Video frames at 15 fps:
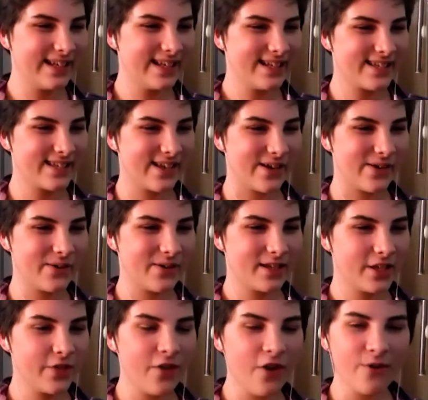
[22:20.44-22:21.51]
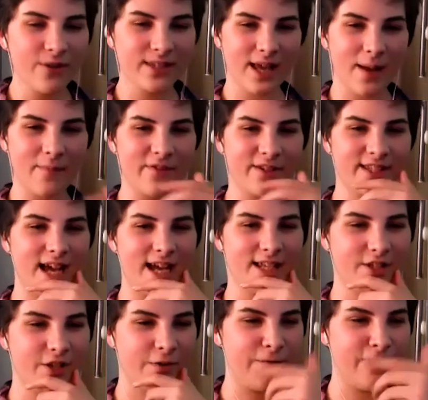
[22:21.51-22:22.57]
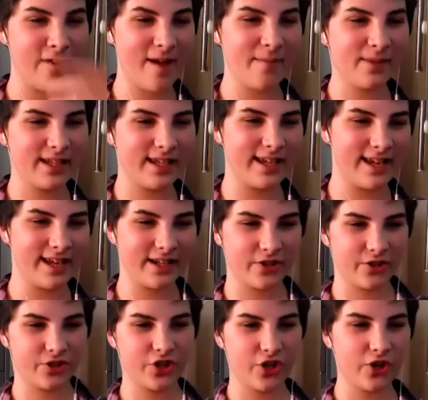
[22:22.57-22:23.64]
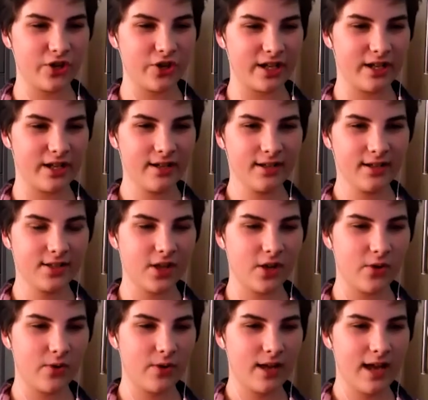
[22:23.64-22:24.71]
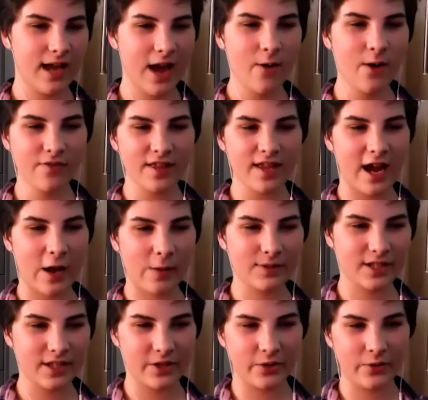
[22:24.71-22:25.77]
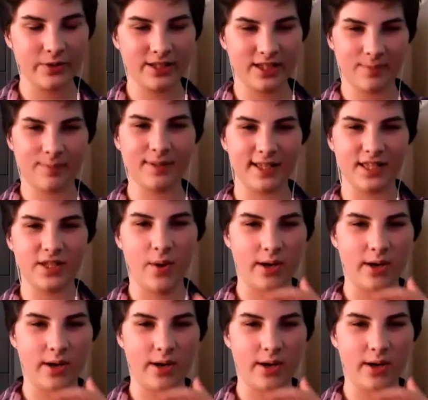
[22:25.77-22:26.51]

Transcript: So you've always emphasized your family in your journey. So how have they helped you to the place you